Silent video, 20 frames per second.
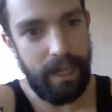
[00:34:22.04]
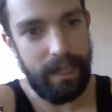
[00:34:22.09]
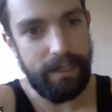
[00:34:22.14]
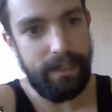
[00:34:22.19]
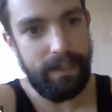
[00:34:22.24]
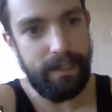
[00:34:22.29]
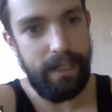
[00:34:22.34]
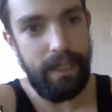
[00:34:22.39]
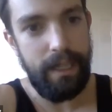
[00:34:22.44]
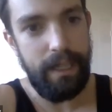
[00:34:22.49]
kind of
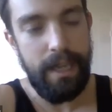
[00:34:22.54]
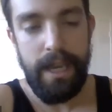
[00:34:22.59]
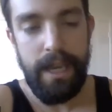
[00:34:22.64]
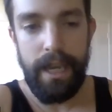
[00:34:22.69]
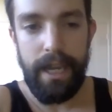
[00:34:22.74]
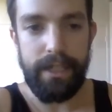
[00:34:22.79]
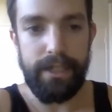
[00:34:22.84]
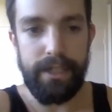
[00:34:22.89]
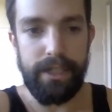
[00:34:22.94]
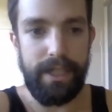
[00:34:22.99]
see
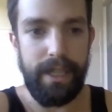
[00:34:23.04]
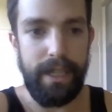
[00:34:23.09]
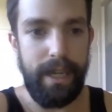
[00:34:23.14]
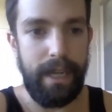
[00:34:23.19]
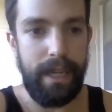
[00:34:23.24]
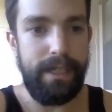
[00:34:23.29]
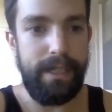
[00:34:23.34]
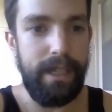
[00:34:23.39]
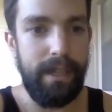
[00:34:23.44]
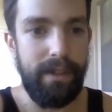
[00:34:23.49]
and just get an
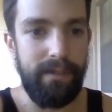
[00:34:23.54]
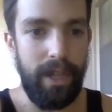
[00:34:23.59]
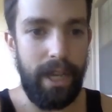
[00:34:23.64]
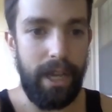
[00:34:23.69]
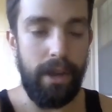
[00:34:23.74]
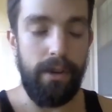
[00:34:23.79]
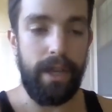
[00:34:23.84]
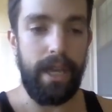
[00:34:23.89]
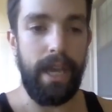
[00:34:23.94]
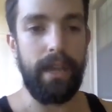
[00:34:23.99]
idea of
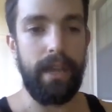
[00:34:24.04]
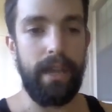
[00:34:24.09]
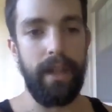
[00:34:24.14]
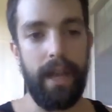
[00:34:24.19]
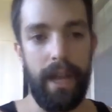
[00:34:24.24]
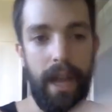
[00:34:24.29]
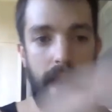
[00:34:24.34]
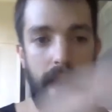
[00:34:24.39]
like, okay, like